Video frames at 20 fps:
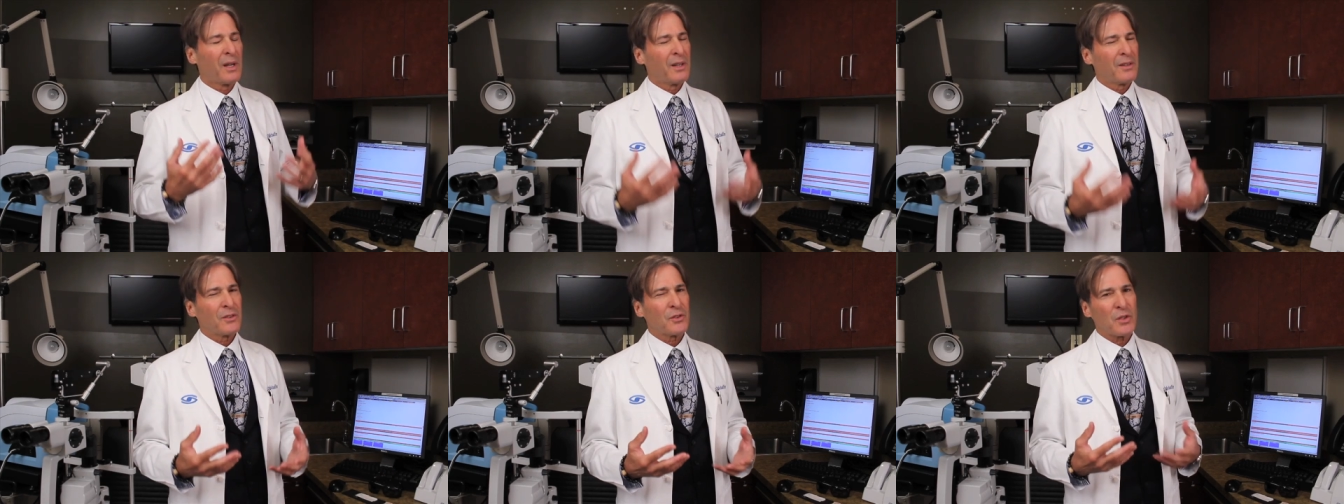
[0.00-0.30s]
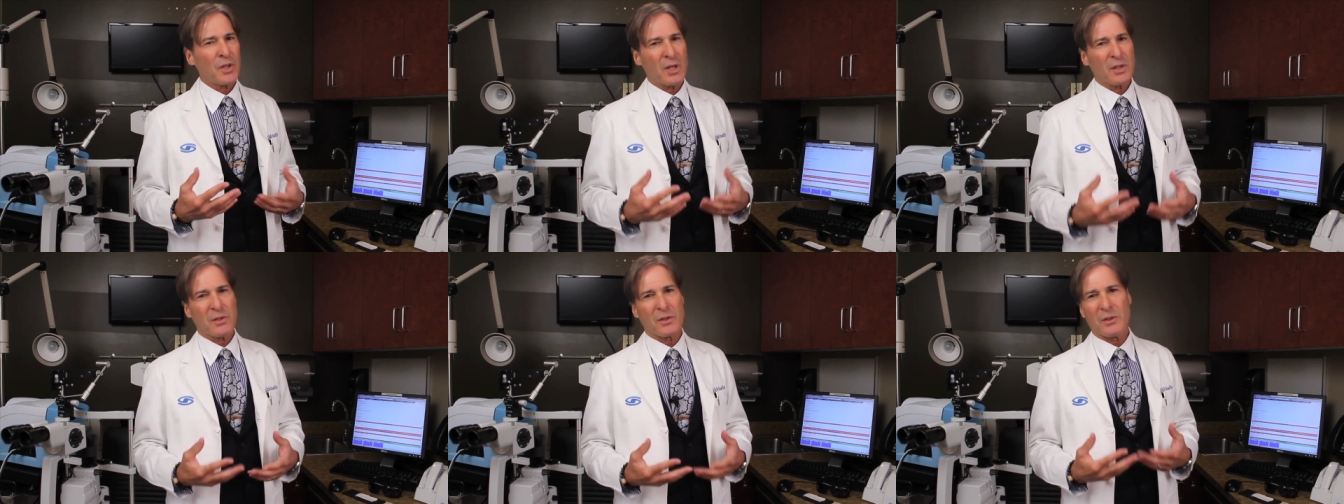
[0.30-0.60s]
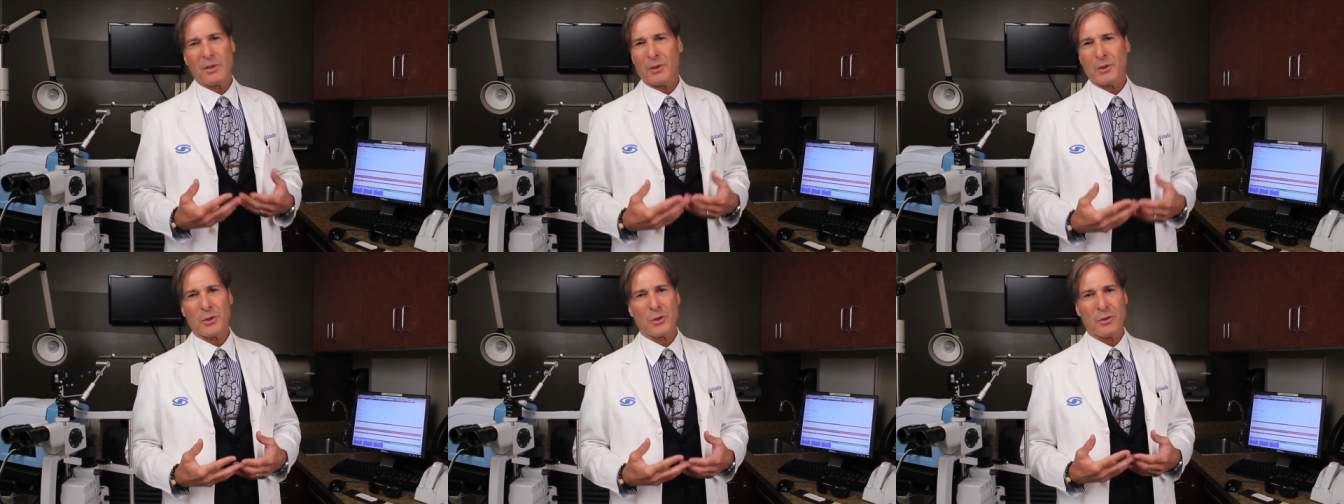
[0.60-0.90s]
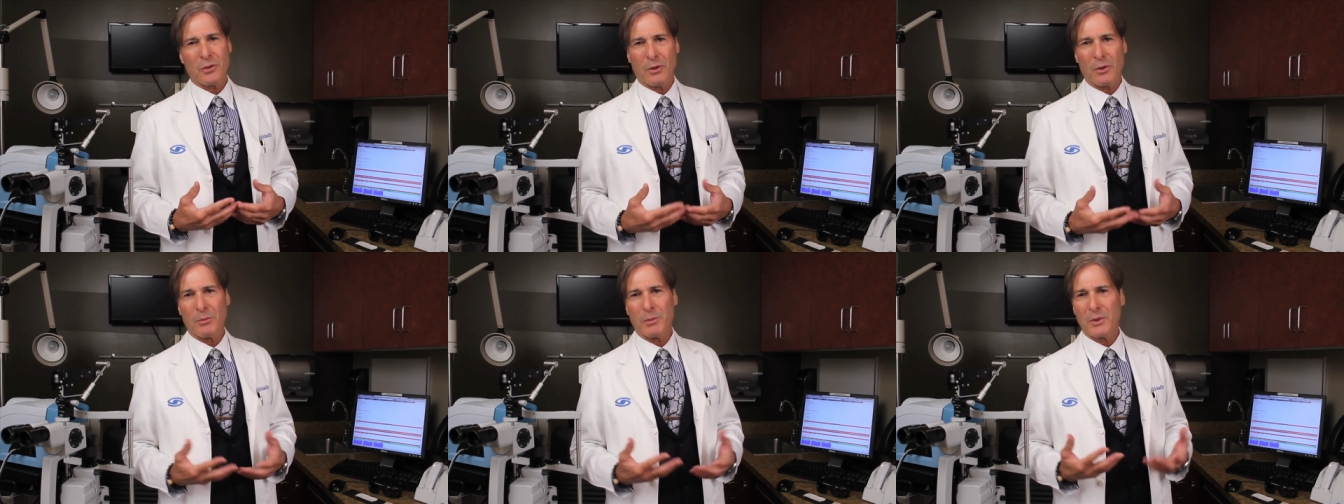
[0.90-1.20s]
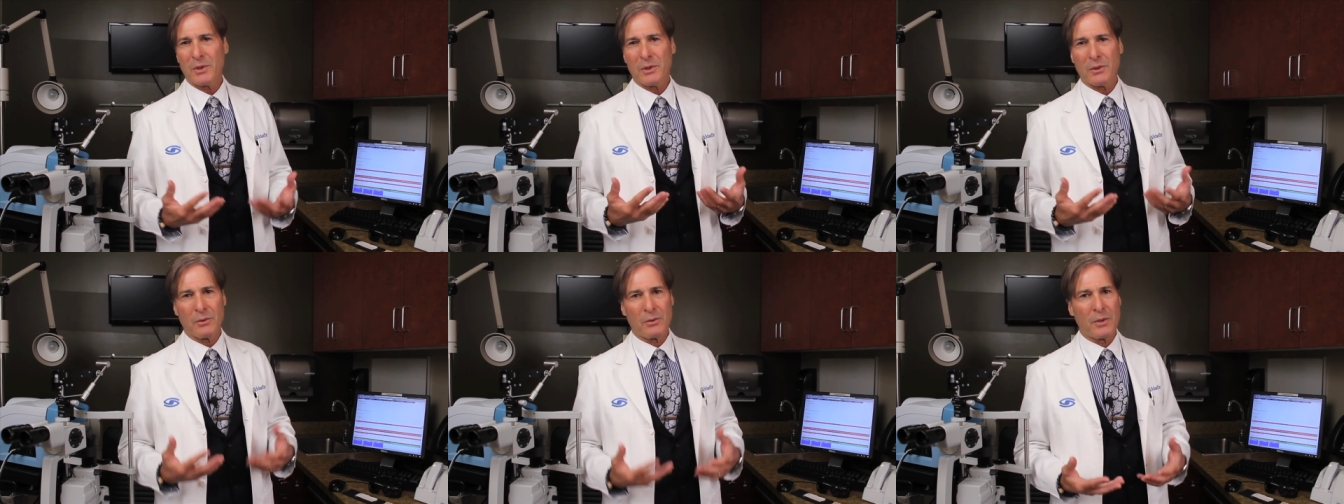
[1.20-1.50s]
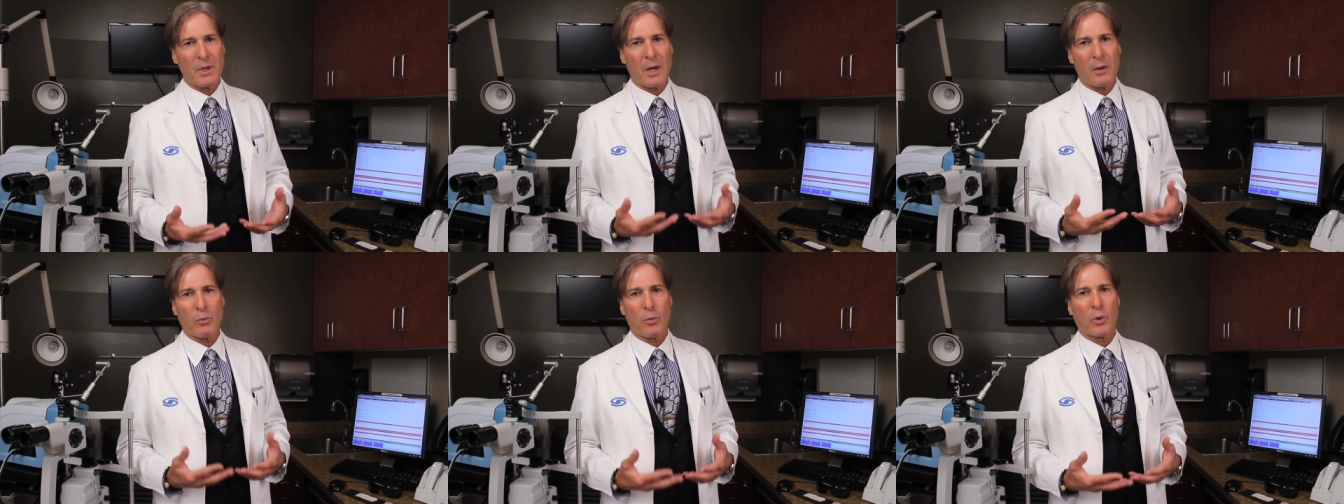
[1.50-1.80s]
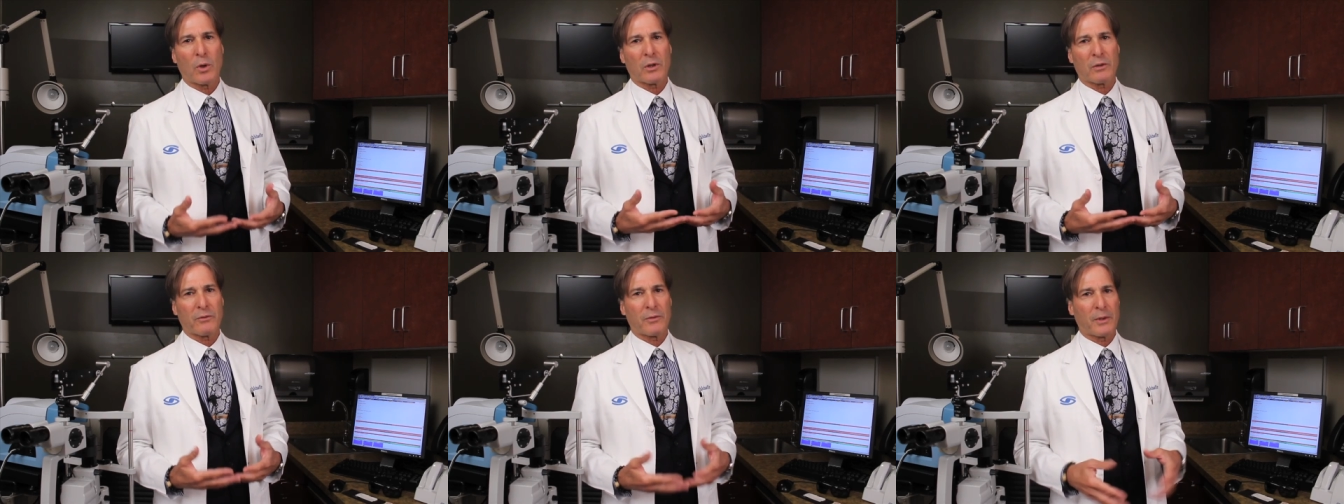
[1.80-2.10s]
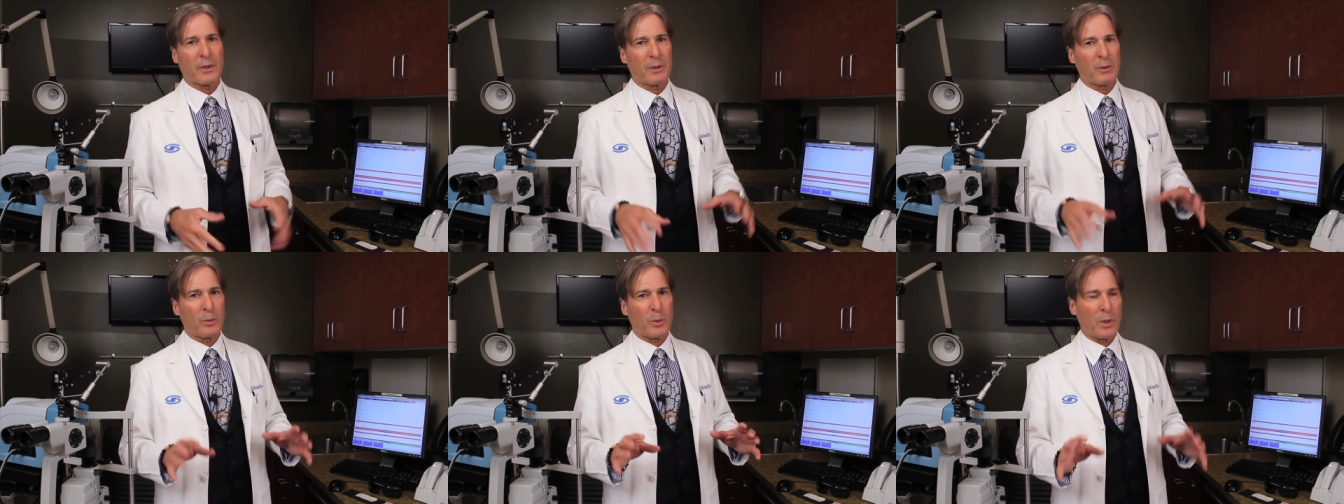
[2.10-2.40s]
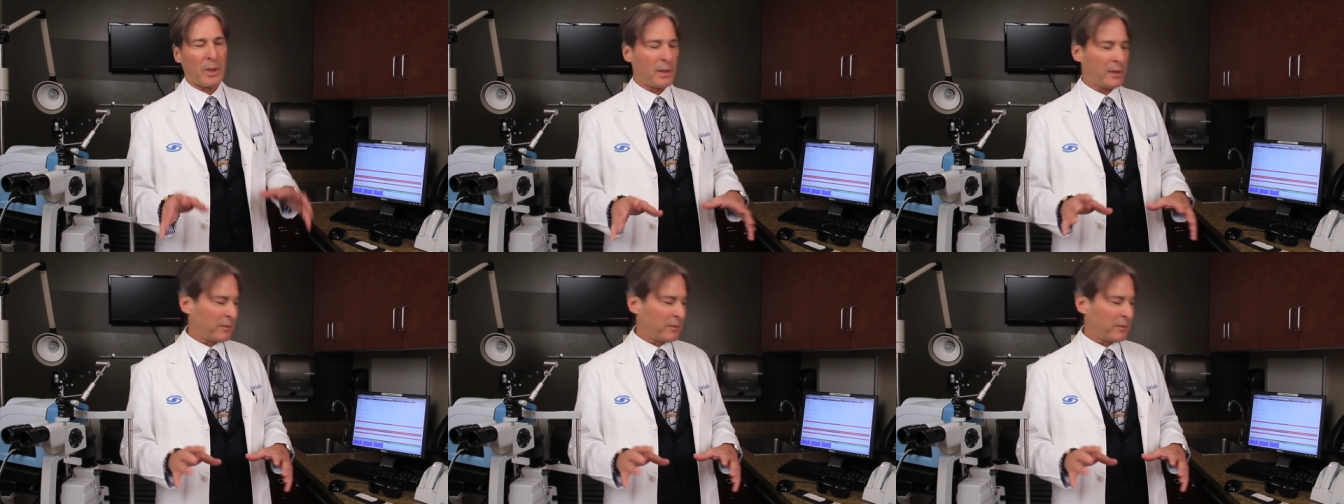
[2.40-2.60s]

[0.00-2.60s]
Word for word: chances are Schirmers do not work very well.